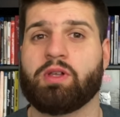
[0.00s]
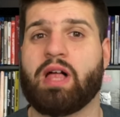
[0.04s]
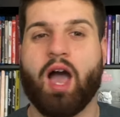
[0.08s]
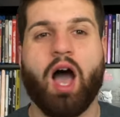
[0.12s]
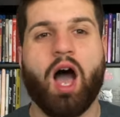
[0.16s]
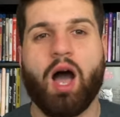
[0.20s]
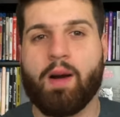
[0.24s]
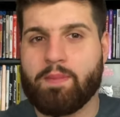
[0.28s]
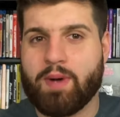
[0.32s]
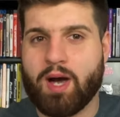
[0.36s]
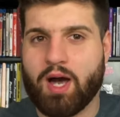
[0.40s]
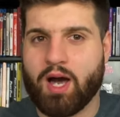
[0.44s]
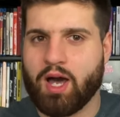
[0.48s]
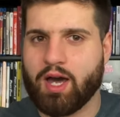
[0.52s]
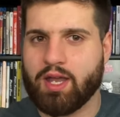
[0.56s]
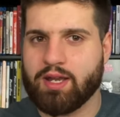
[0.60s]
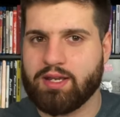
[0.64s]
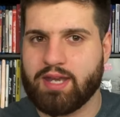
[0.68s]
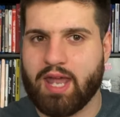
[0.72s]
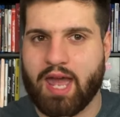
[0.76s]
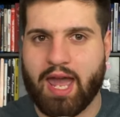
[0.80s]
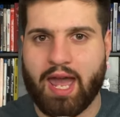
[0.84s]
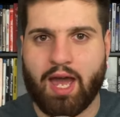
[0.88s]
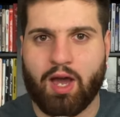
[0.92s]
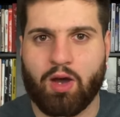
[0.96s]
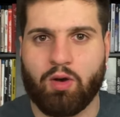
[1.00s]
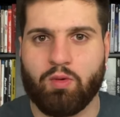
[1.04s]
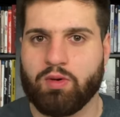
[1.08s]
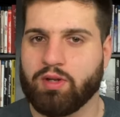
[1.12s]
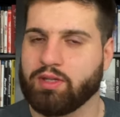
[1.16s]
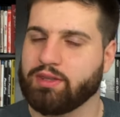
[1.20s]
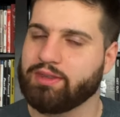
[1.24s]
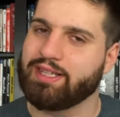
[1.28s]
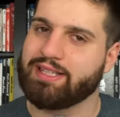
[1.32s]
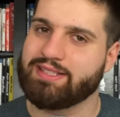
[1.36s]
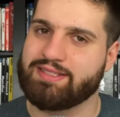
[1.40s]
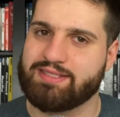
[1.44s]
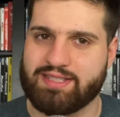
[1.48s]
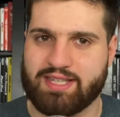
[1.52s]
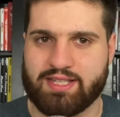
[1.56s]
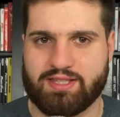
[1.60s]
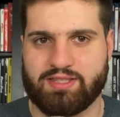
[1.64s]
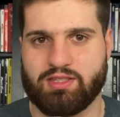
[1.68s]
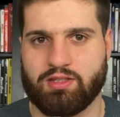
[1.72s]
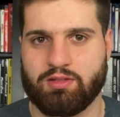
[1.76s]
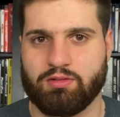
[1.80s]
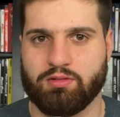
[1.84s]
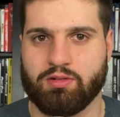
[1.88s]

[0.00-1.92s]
Come on now, let's get to the